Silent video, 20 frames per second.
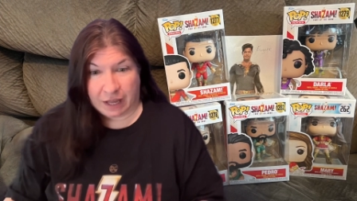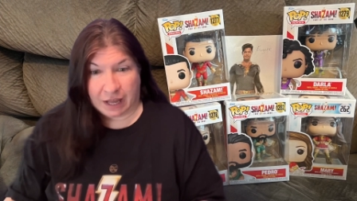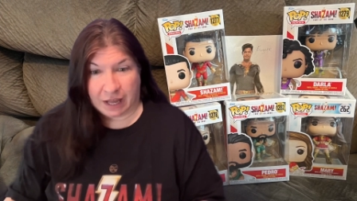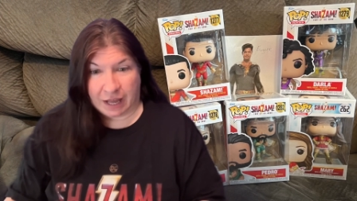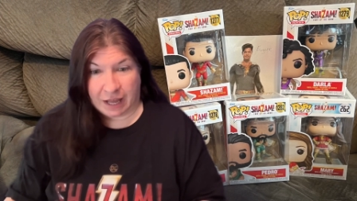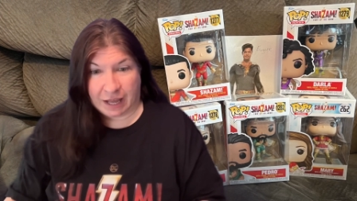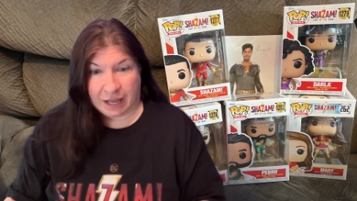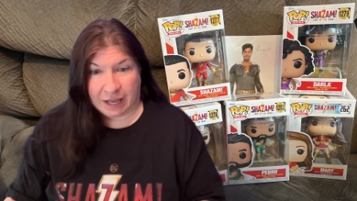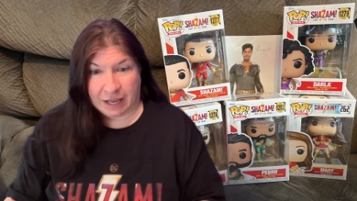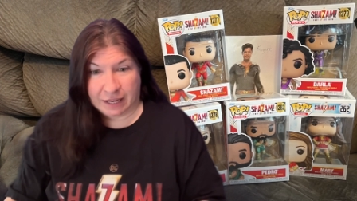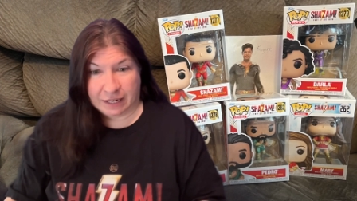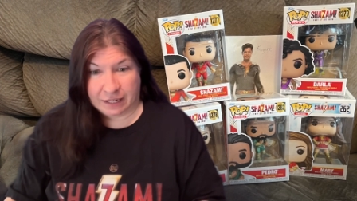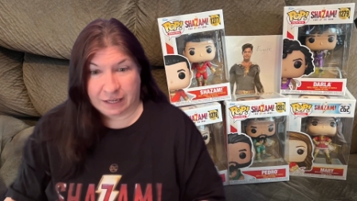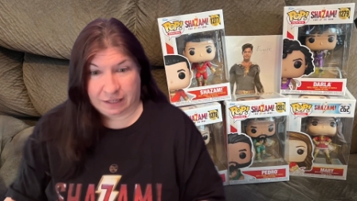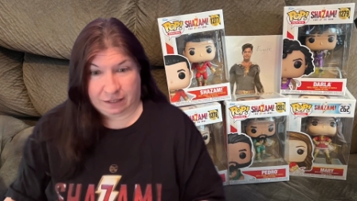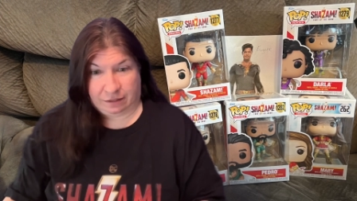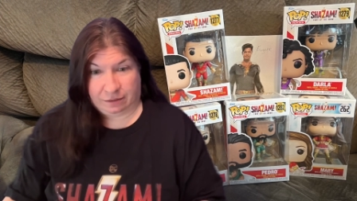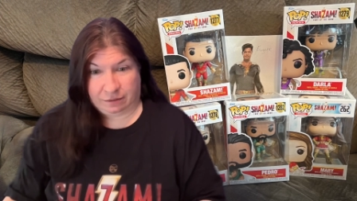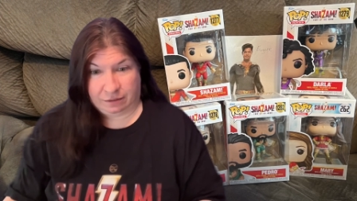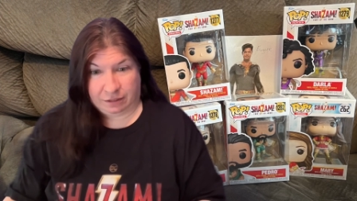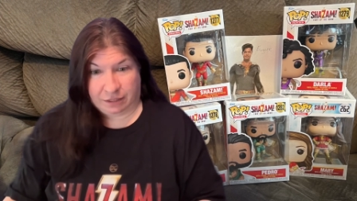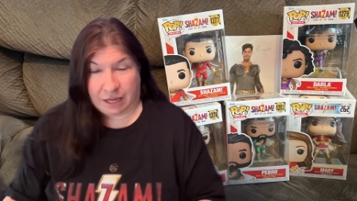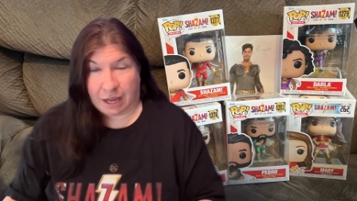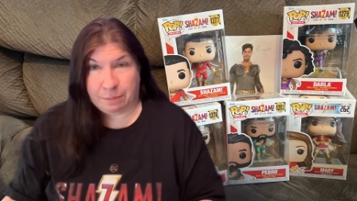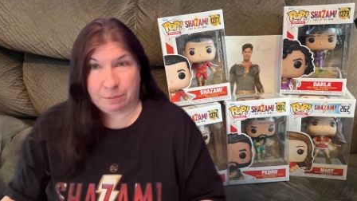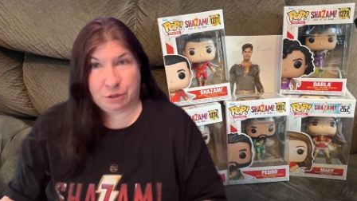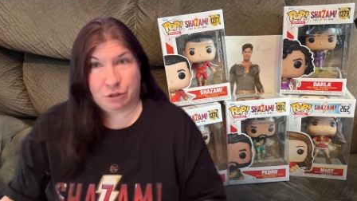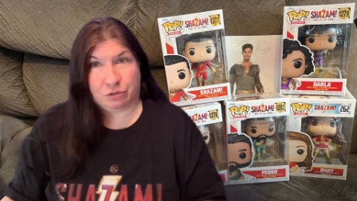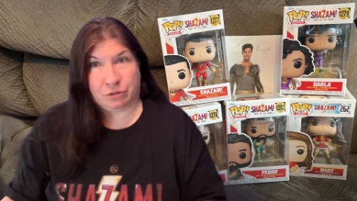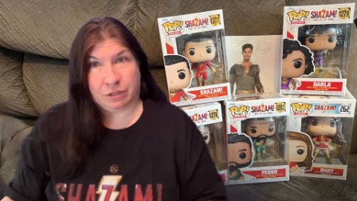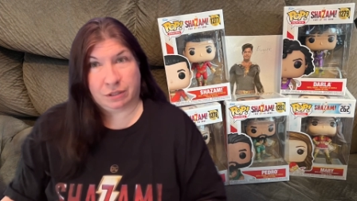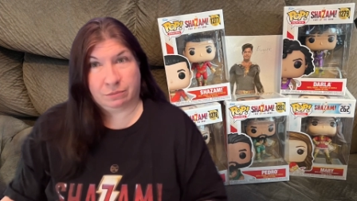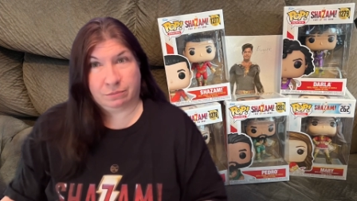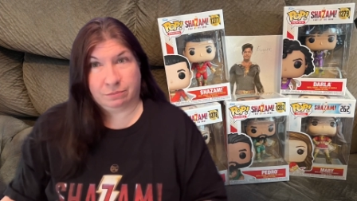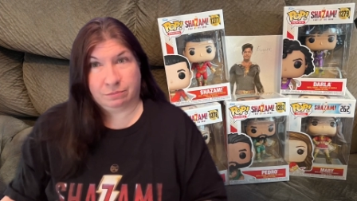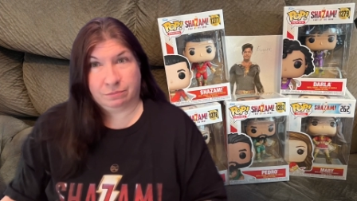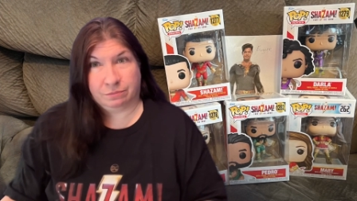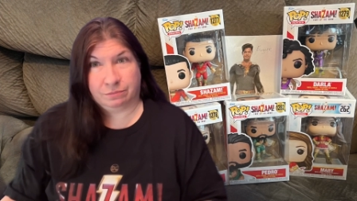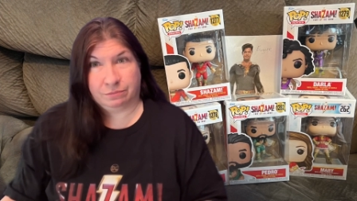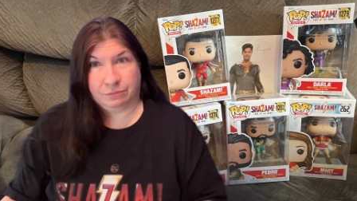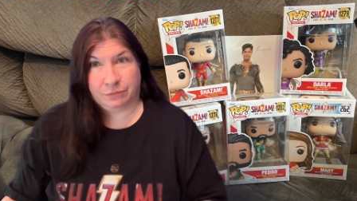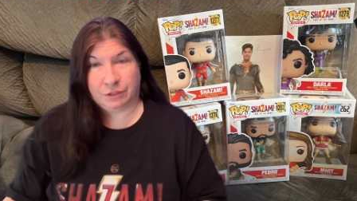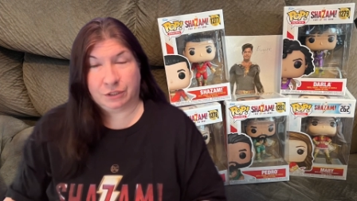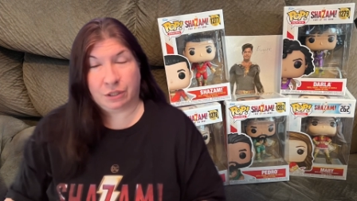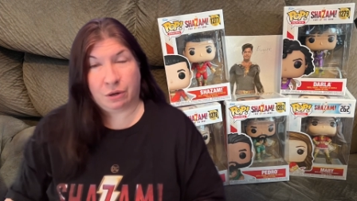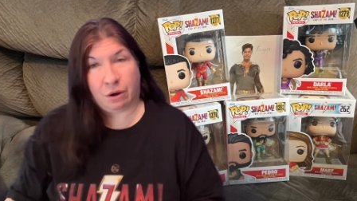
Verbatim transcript: and chemistry so